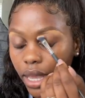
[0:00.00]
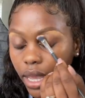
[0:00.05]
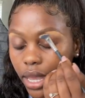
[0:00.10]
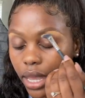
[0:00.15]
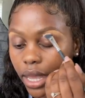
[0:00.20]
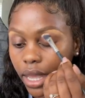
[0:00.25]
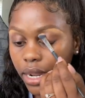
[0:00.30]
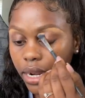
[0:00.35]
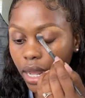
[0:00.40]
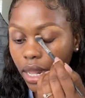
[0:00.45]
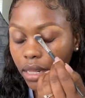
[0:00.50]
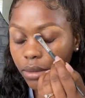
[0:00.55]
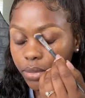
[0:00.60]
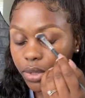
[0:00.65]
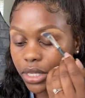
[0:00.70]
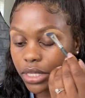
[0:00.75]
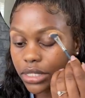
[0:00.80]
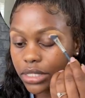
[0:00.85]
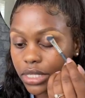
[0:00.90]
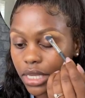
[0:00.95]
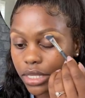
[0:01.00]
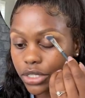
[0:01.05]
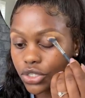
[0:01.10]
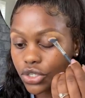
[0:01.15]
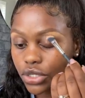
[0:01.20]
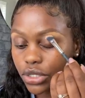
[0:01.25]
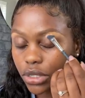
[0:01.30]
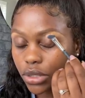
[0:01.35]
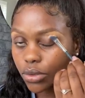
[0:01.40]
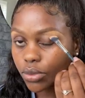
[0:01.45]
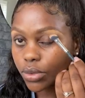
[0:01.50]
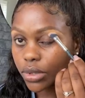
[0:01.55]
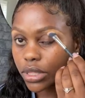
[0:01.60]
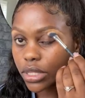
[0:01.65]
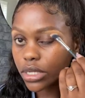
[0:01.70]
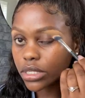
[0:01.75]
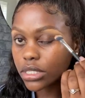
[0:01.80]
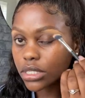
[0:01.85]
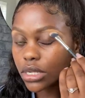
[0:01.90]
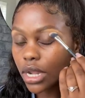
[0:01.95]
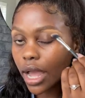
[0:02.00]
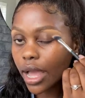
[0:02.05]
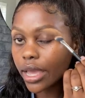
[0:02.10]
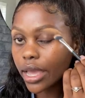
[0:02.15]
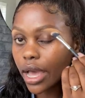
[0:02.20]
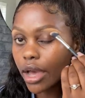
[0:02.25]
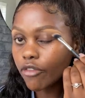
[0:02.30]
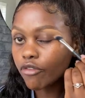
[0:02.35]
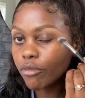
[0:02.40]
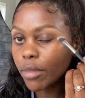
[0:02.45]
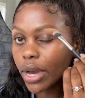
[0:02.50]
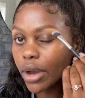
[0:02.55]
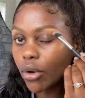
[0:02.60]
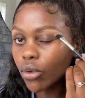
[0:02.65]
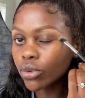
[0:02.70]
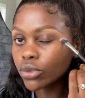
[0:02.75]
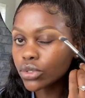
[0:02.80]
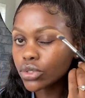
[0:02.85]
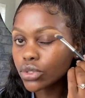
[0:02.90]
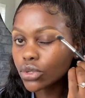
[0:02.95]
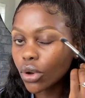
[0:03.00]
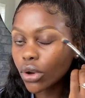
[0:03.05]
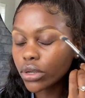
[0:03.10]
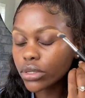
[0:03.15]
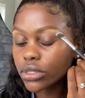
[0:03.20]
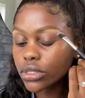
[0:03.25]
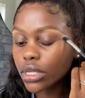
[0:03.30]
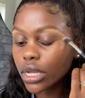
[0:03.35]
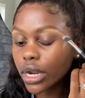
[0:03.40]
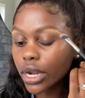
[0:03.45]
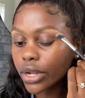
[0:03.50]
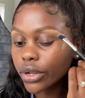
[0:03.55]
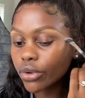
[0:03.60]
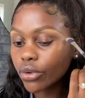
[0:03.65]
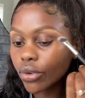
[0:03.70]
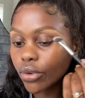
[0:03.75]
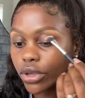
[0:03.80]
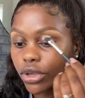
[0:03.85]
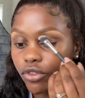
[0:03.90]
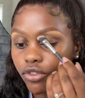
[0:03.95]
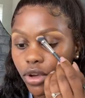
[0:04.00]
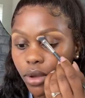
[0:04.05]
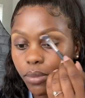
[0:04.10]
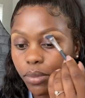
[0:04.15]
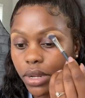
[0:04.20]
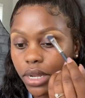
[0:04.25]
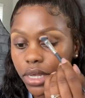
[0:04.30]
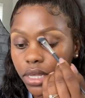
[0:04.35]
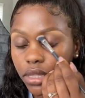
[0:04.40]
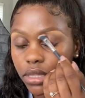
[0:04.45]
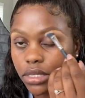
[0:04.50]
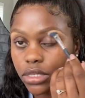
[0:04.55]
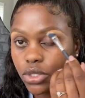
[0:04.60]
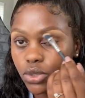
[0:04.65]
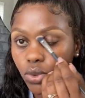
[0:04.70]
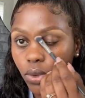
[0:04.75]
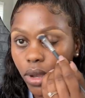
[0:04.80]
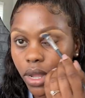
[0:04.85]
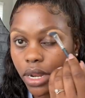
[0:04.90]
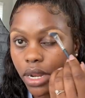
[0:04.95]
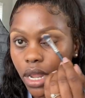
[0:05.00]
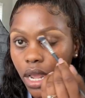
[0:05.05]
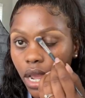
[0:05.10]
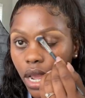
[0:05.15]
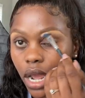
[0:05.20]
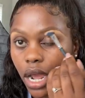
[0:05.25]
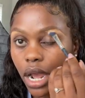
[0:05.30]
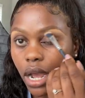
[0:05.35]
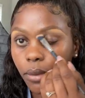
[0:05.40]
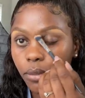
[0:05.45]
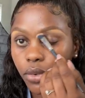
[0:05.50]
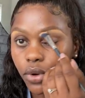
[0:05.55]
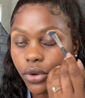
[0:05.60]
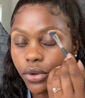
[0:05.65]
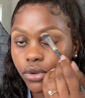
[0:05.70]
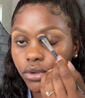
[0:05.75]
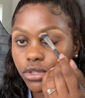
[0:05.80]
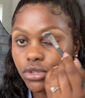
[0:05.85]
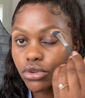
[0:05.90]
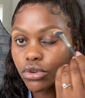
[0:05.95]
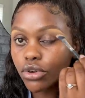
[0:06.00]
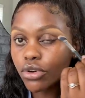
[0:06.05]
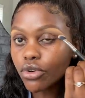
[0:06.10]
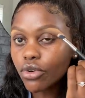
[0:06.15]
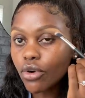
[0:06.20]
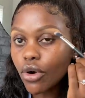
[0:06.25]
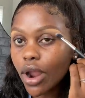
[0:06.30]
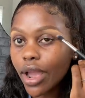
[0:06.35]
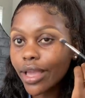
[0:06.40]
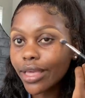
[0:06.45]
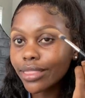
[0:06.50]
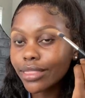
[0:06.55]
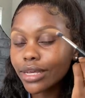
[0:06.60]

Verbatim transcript: and i'll be intentional with it i have my own songs that i know if i play this one I'm going to cry.